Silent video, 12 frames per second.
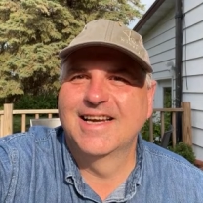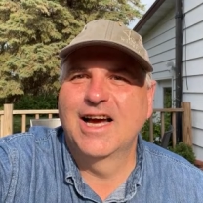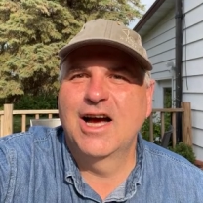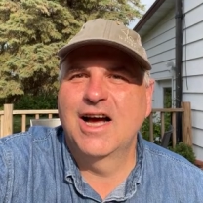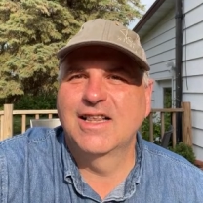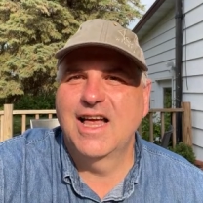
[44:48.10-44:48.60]

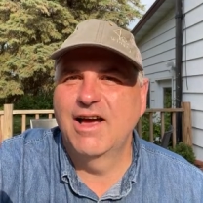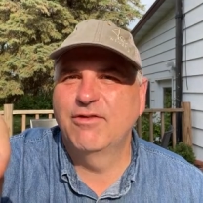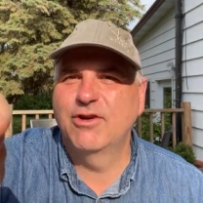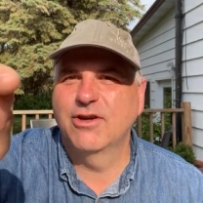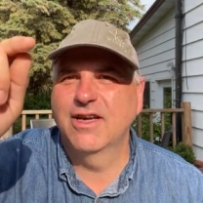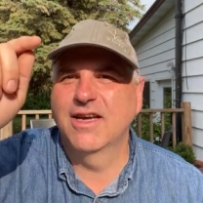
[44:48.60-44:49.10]
Live
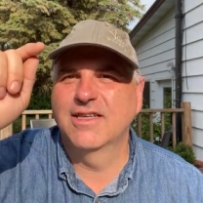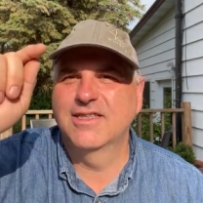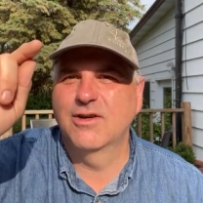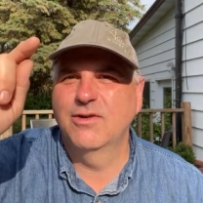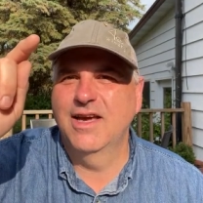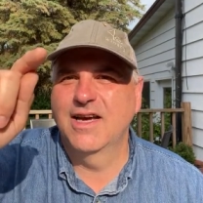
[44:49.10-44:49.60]
cooking.
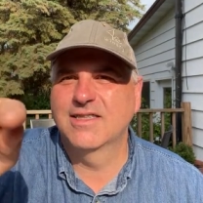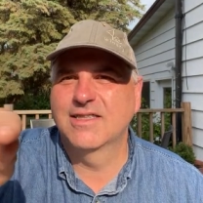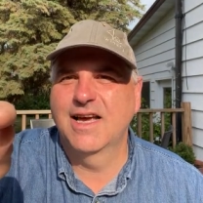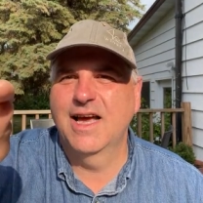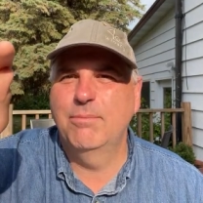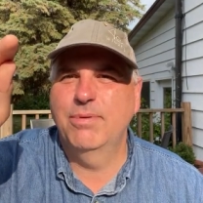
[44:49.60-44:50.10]
So yes,
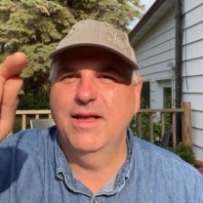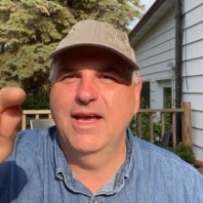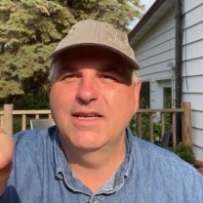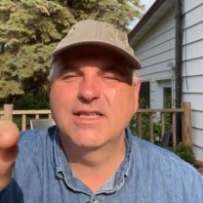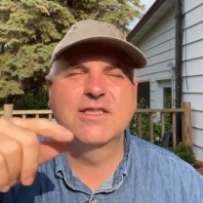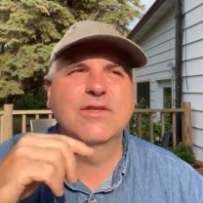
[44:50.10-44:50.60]
I
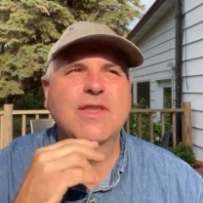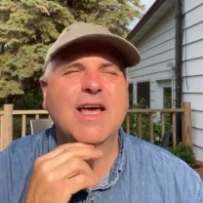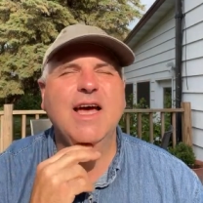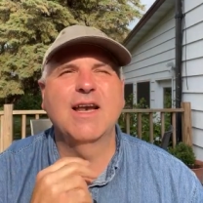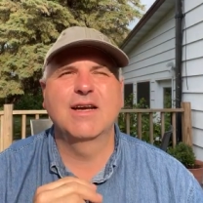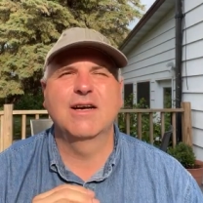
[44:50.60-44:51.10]
plan to do
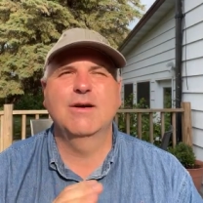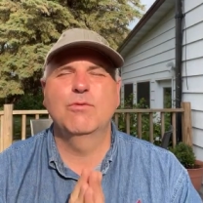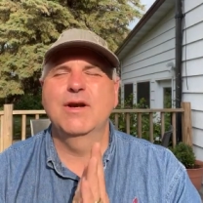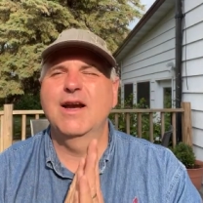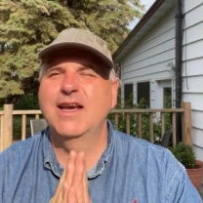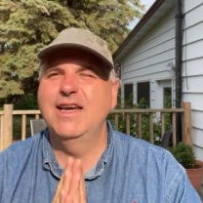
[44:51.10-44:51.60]
that
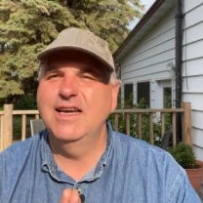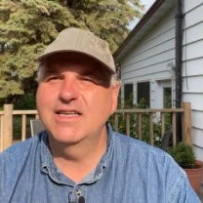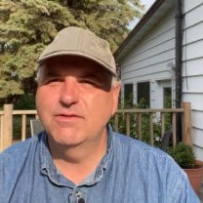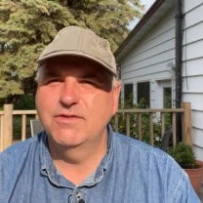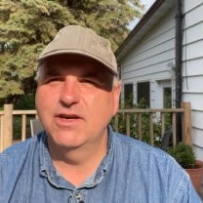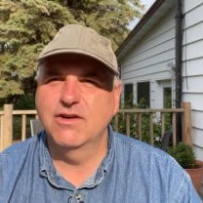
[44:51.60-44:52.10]
what I need
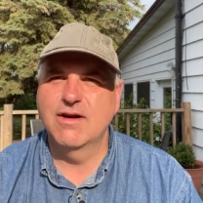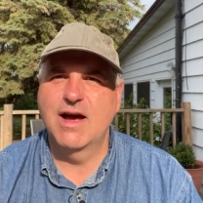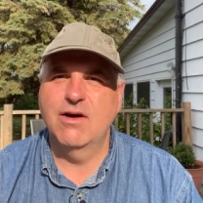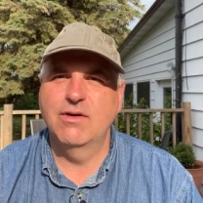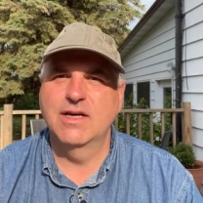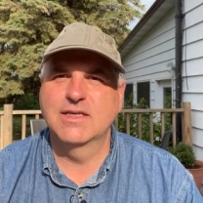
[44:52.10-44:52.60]
to figure
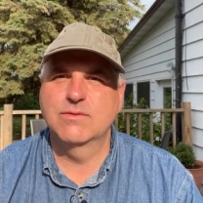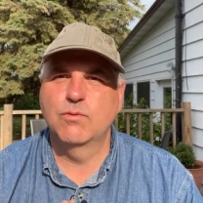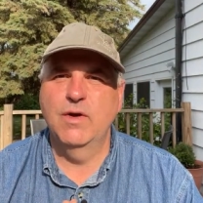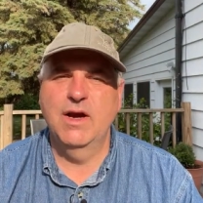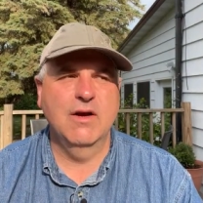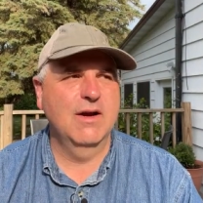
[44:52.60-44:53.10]
out is
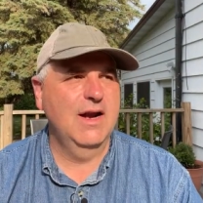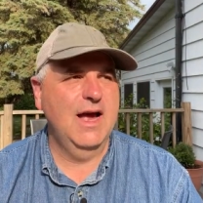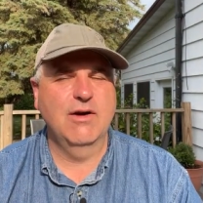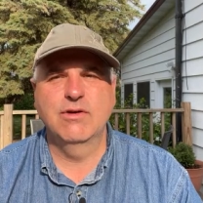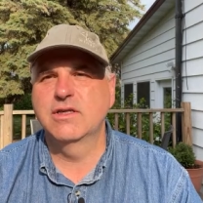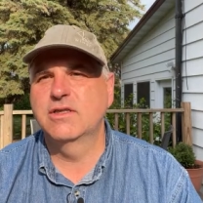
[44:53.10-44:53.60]
where and
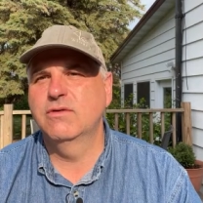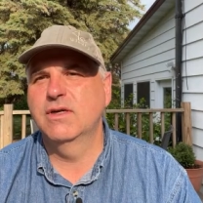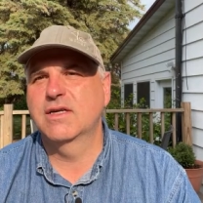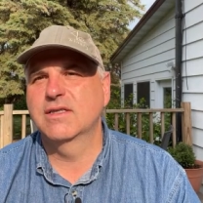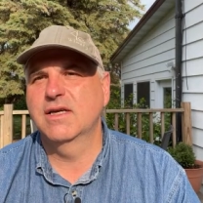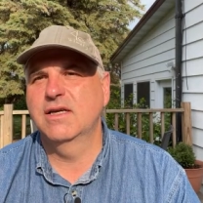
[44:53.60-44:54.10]
how to do it,
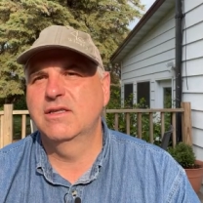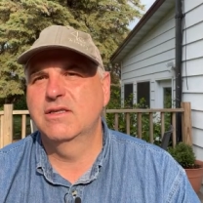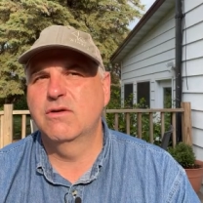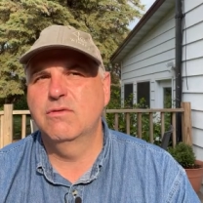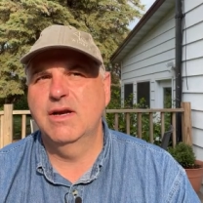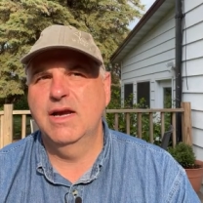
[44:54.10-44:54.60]
because I
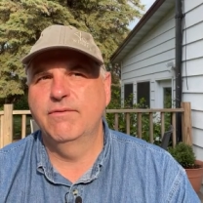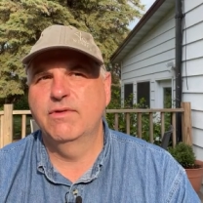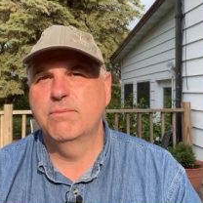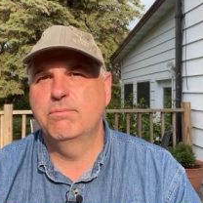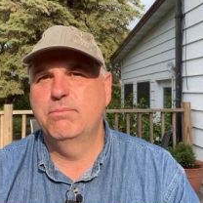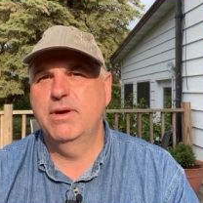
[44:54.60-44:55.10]
don't have
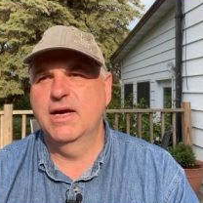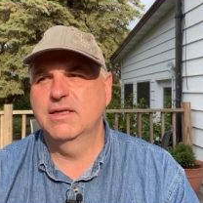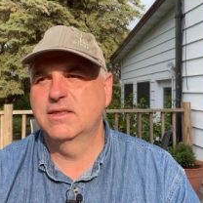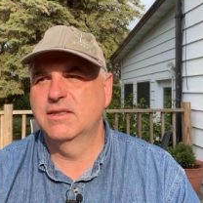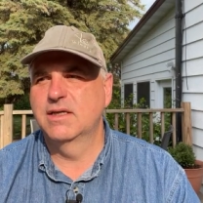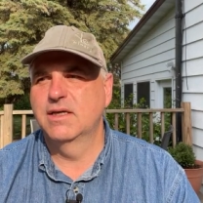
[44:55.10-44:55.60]
the
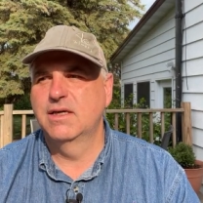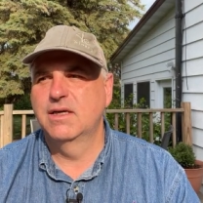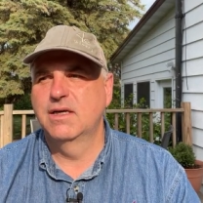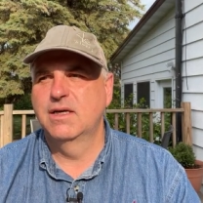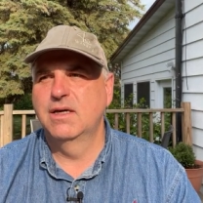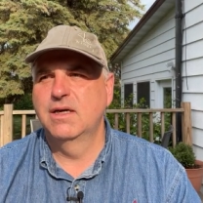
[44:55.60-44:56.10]
best
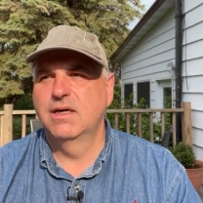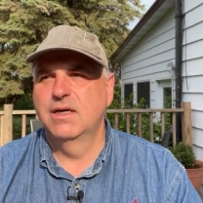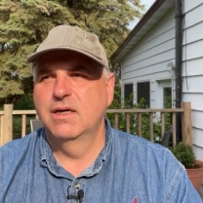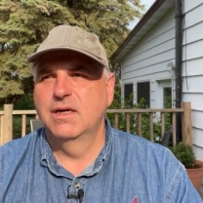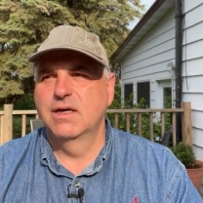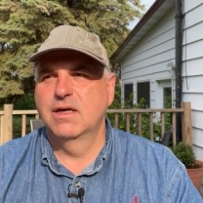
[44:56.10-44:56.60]

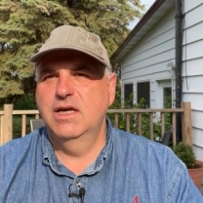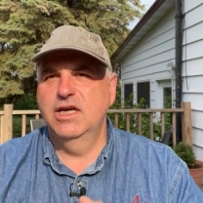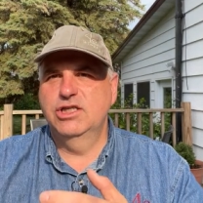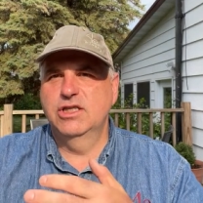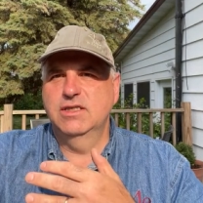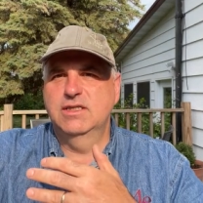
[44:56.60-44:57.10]

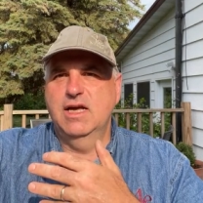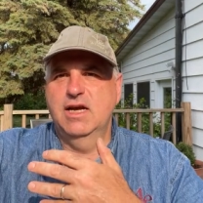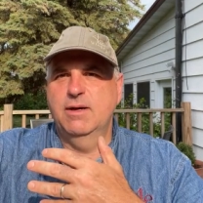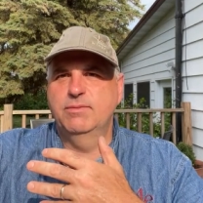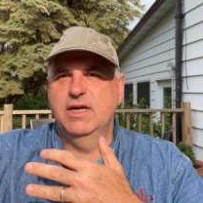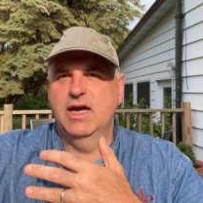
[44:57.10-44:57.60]
kitchen
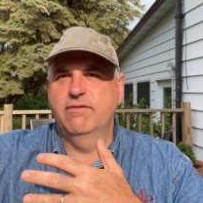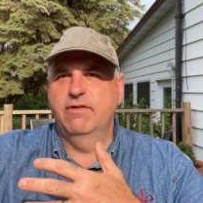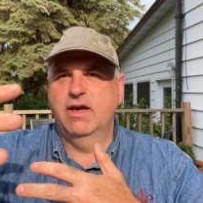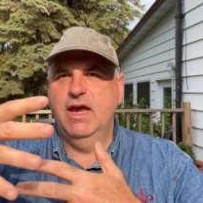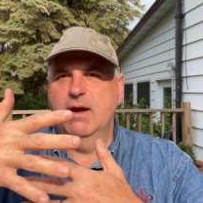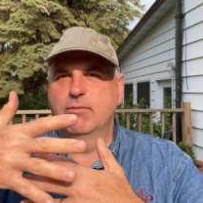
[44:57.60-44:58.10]
setup to have the
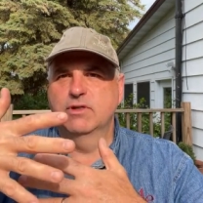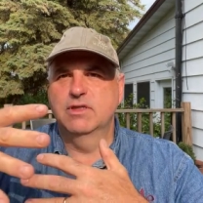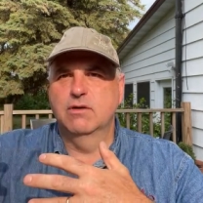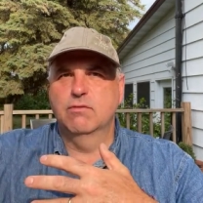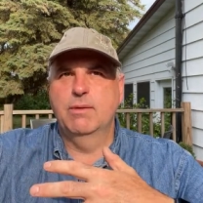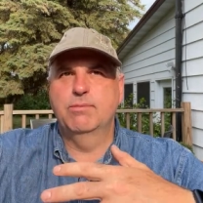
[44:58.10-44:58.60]
cameras in
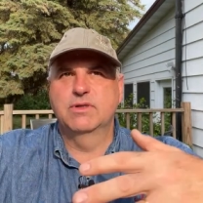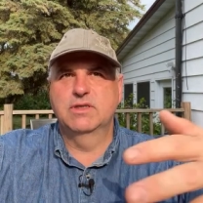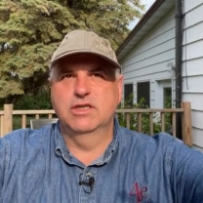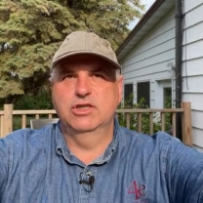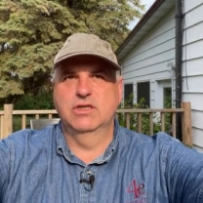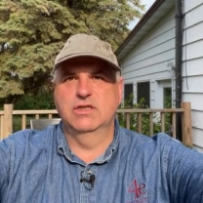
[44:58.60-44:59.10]
the right
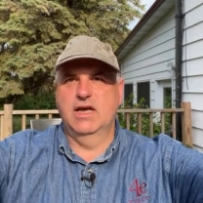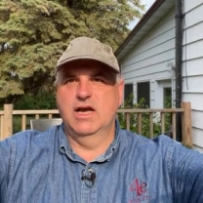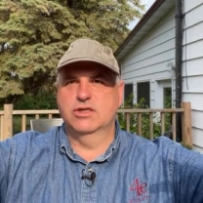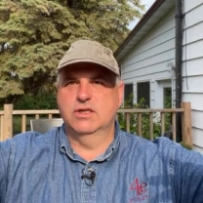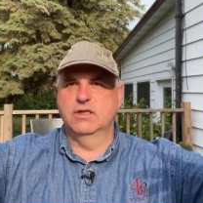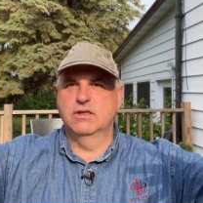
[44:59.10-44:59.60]
position to
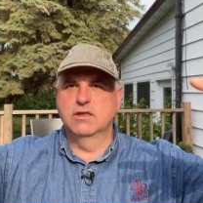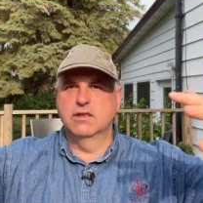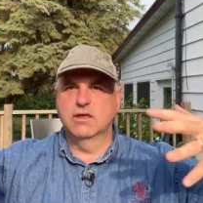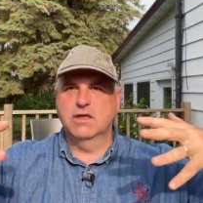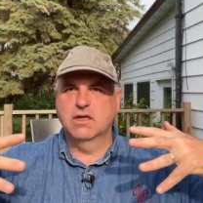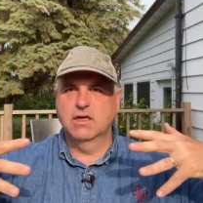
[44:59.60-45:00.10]
actually
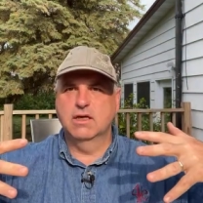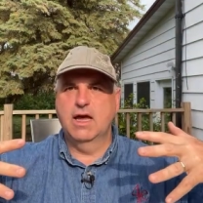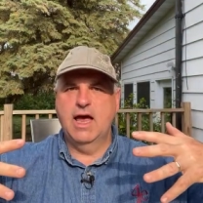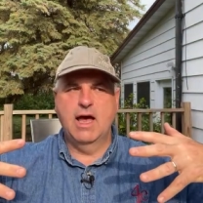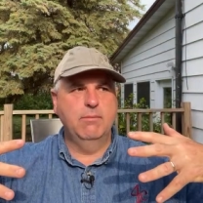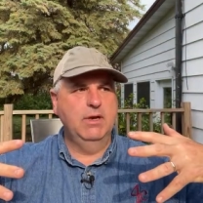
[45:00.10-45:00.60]
look
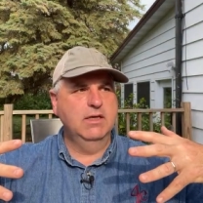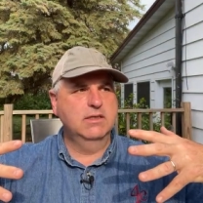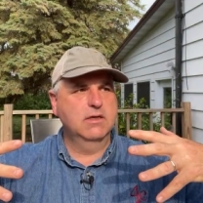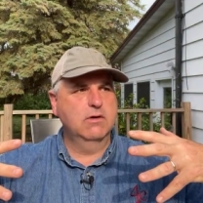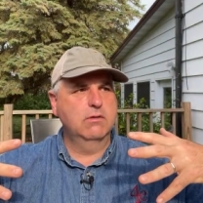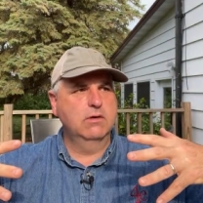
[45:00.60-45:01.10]
at me.
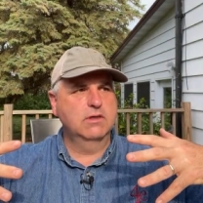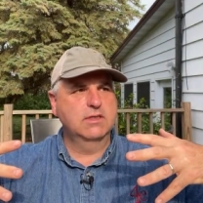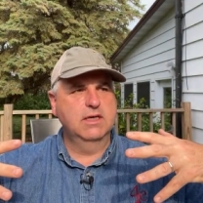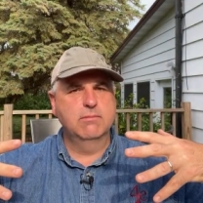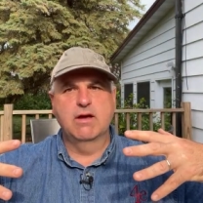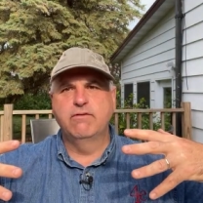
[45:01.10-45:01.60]
So you'll
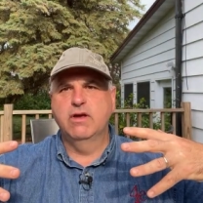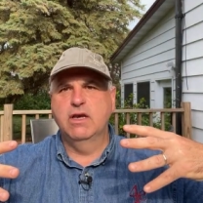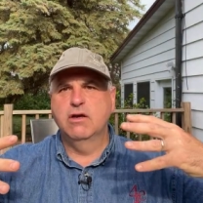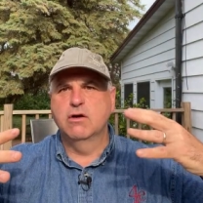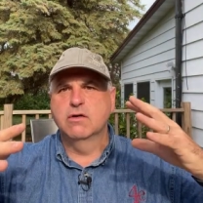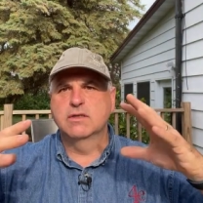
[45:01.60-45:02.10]
see in my
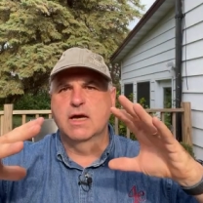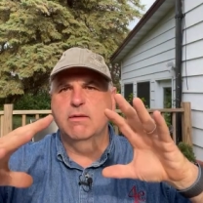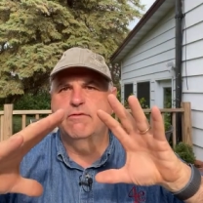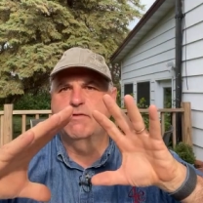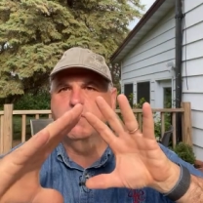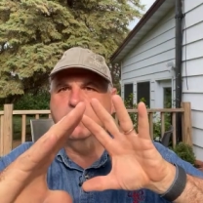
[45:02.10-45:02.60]
videos, I'm
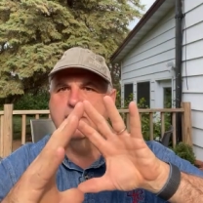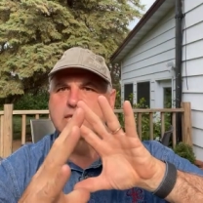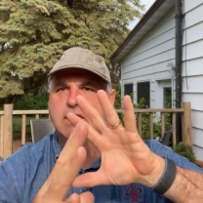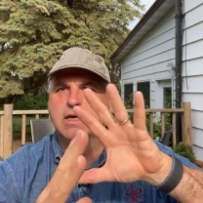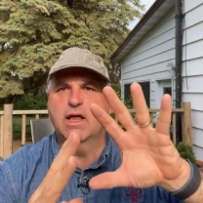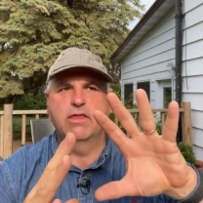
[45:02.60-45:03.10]
focused
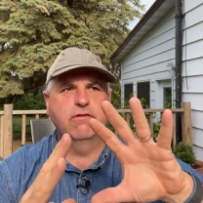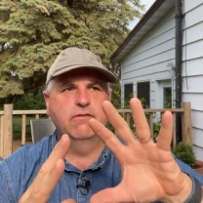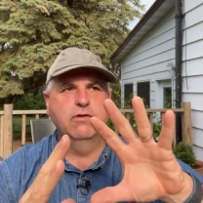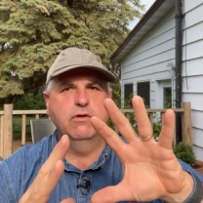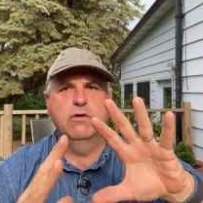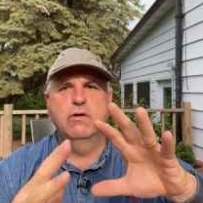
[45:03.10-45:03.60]
in on the
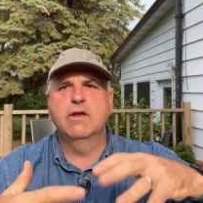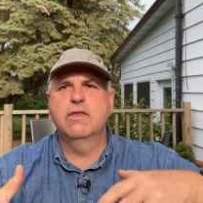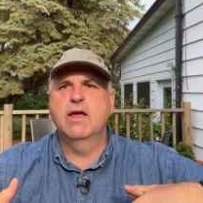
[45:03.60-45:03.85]
food, and